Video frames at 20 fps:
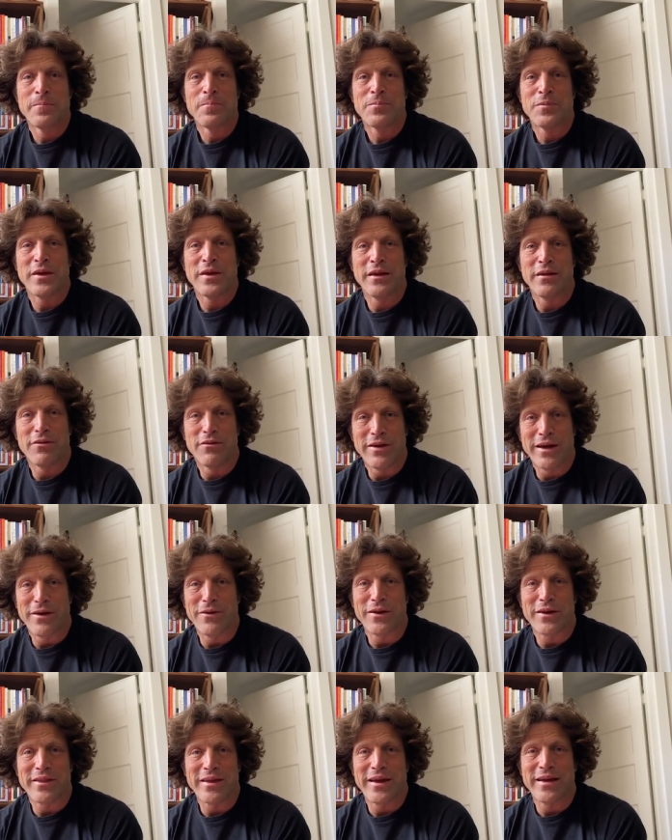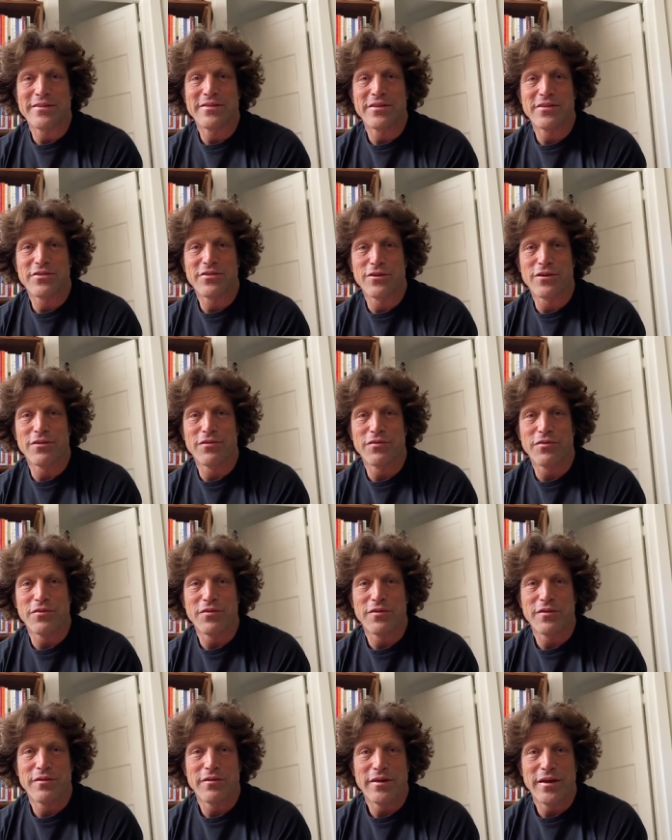and allowing that to sort of
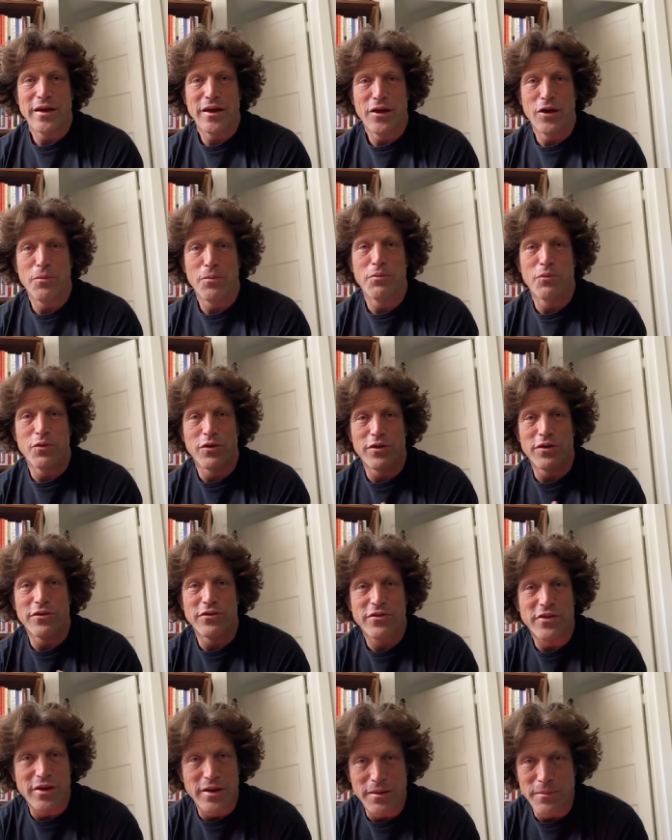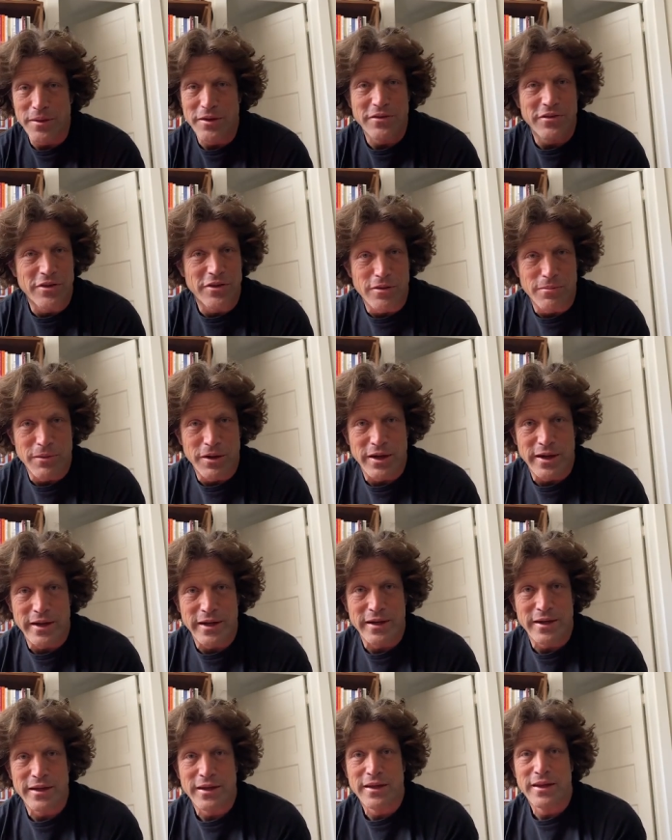help words come into your
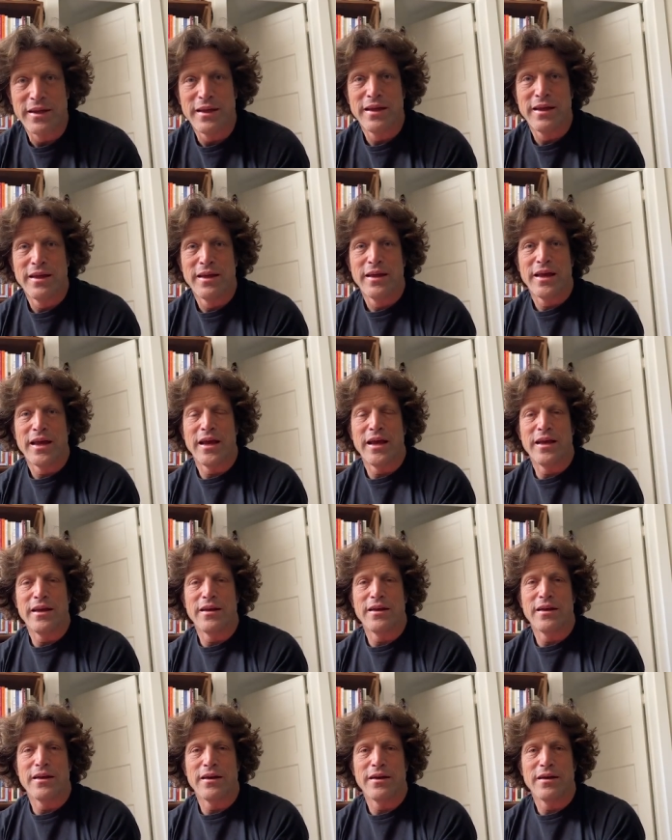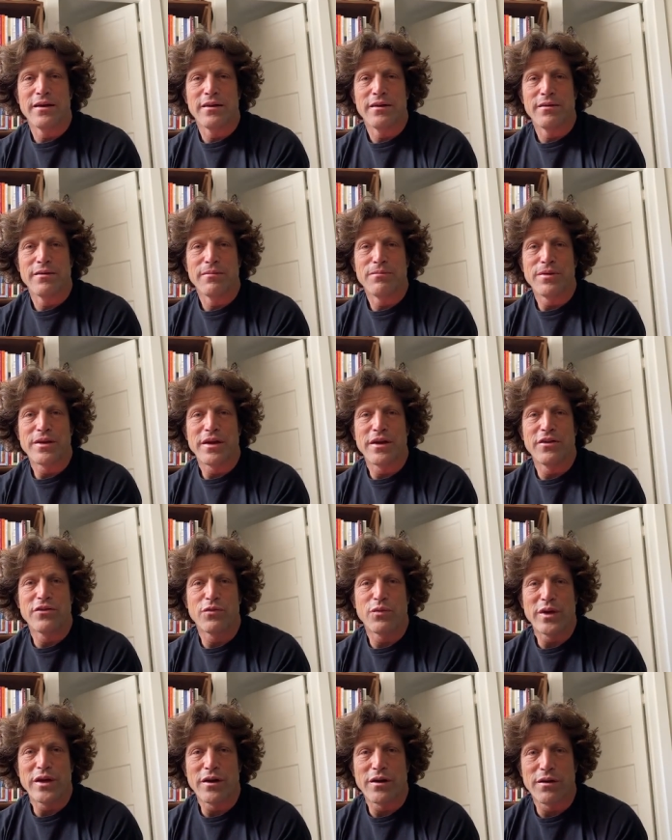mind. And because
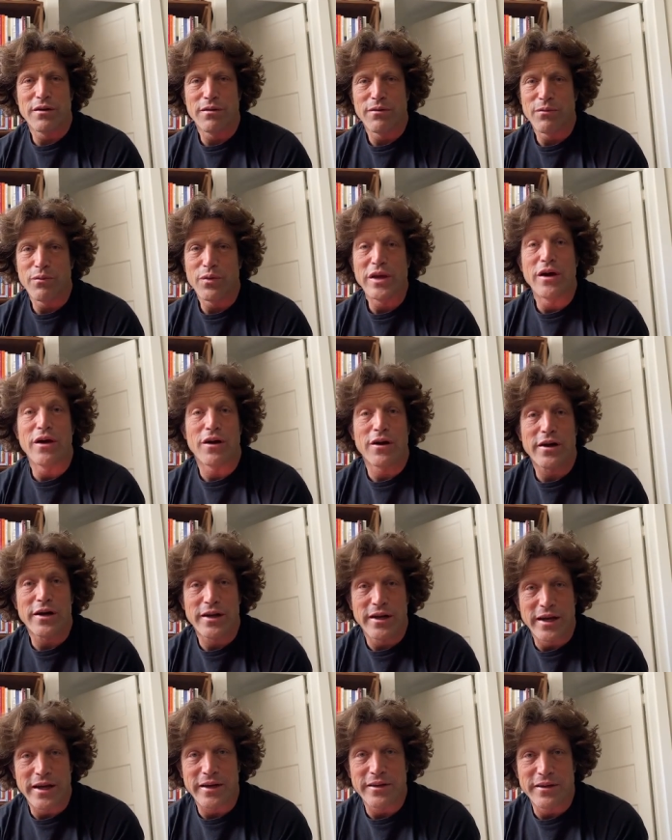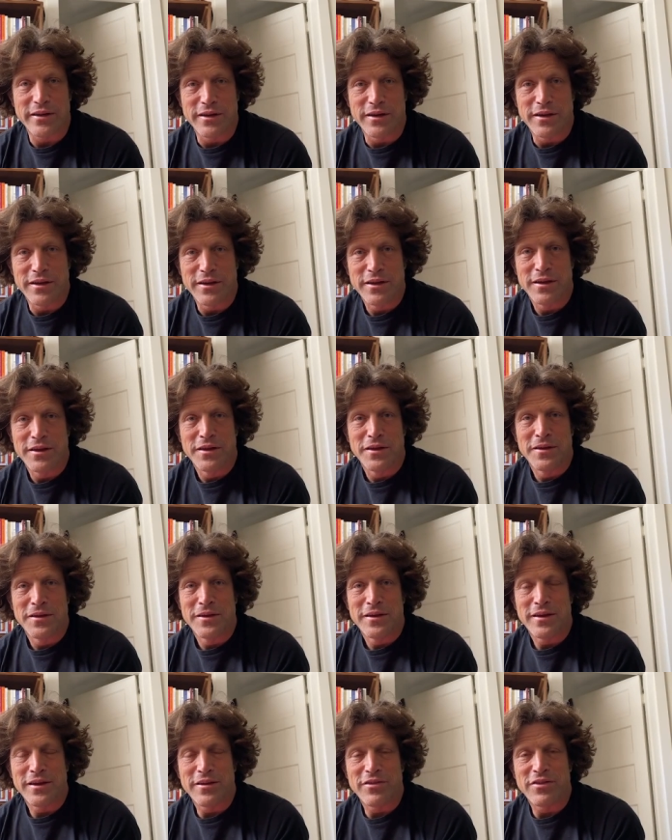we are connected,
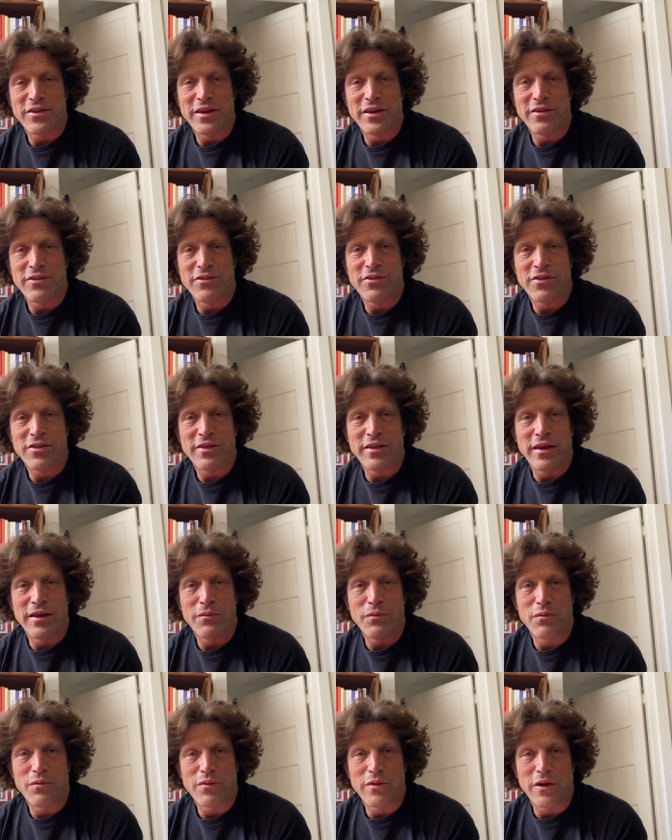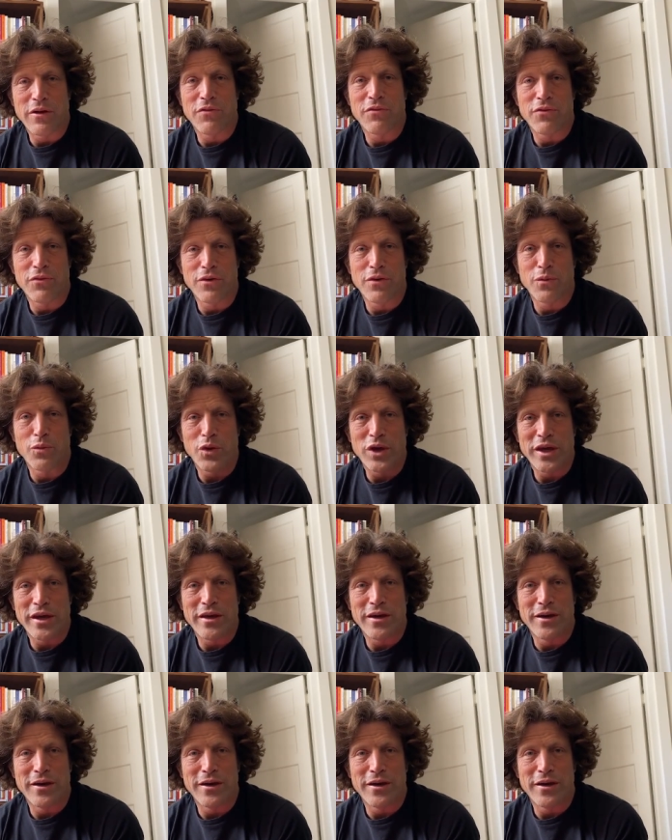he says that therefore we